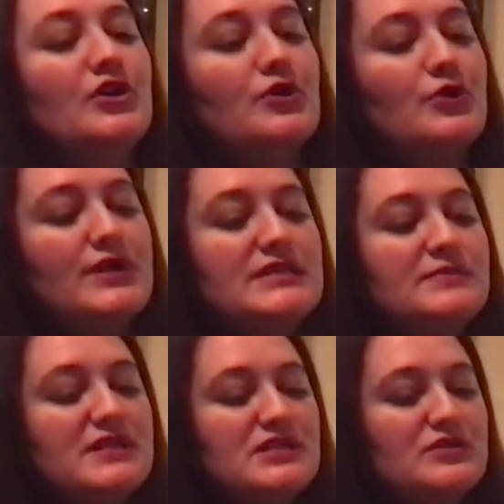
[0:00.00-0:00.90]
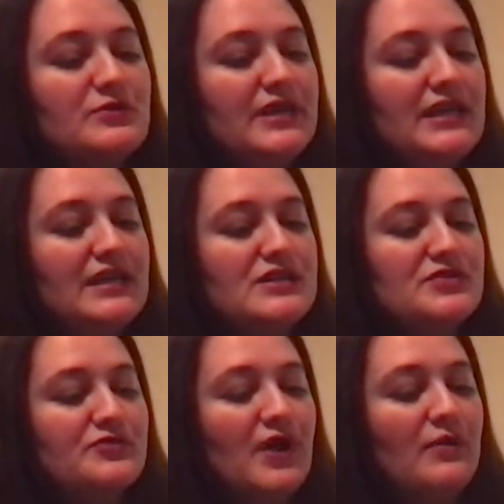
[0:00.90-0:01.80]
Christmas greetings
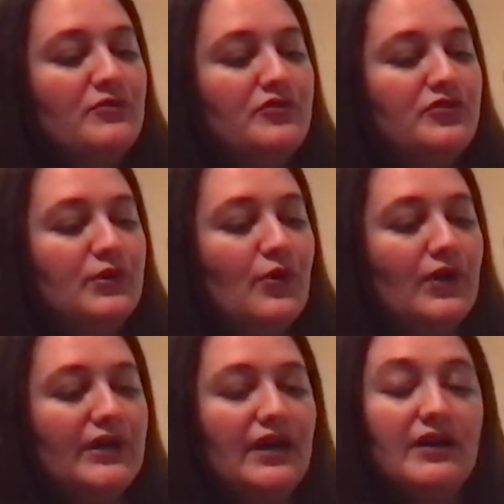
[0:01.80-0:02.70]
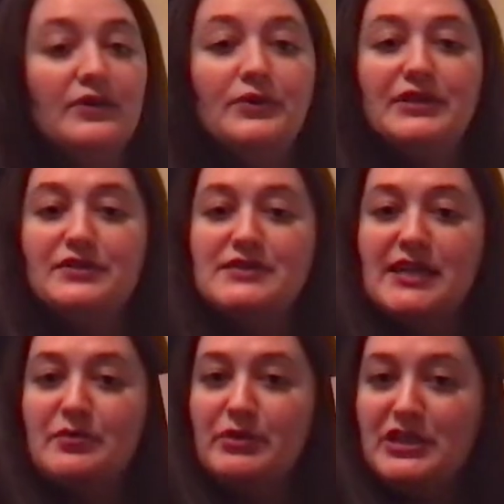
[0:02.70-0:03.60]
from Florida. It looks
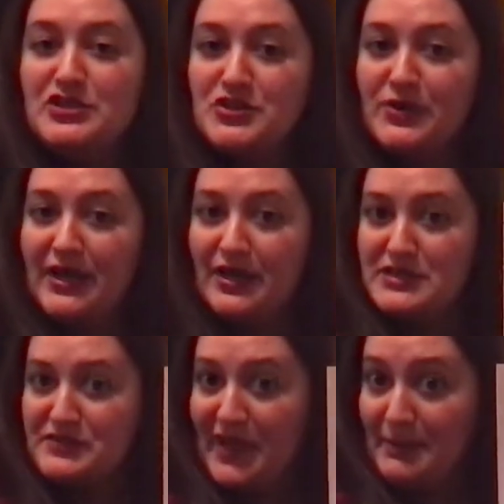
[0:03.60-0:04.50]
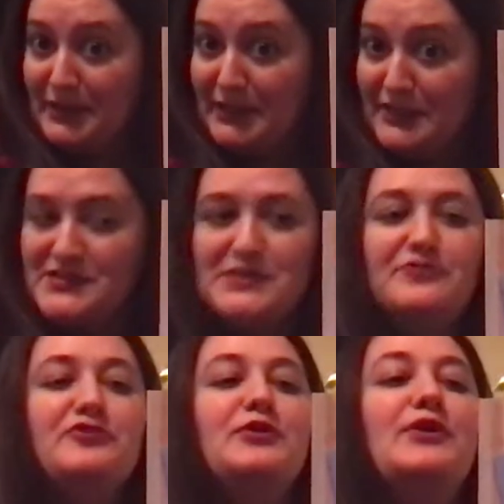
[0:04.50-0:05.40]
like Peach Crayon's family lives in
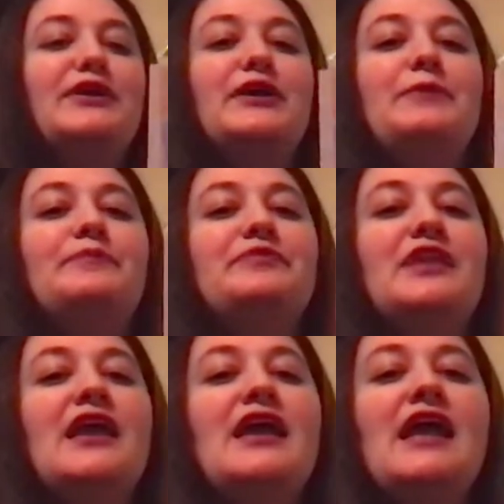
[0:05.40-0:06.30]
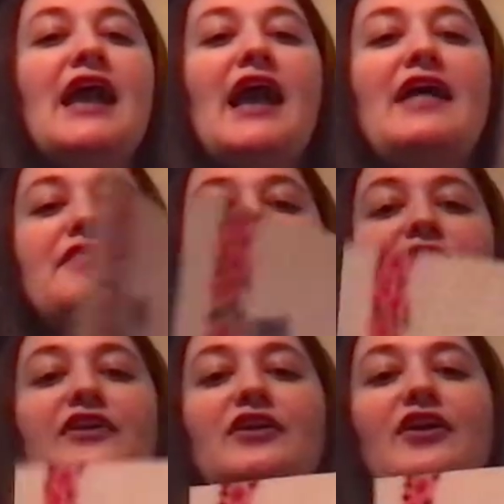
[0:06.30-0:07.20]
Florida and
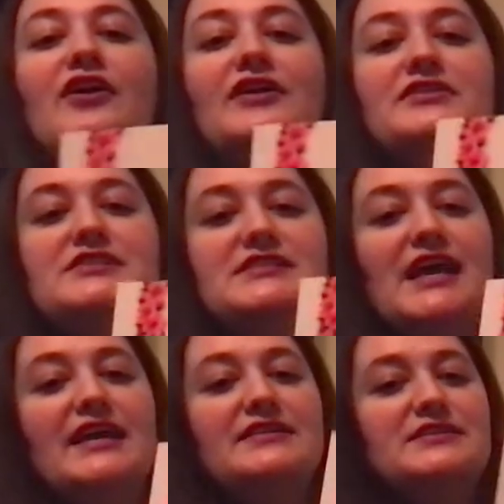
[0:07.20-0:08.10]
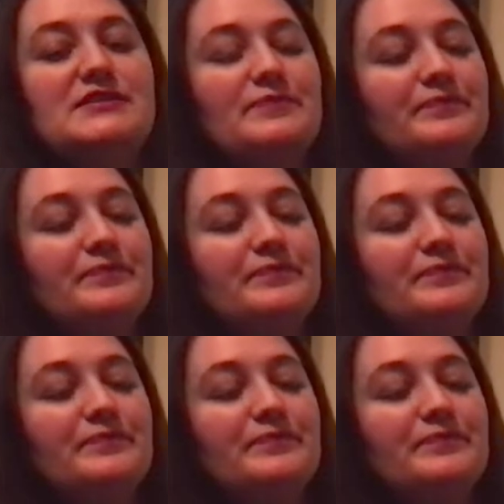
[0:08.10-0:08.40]
their card says,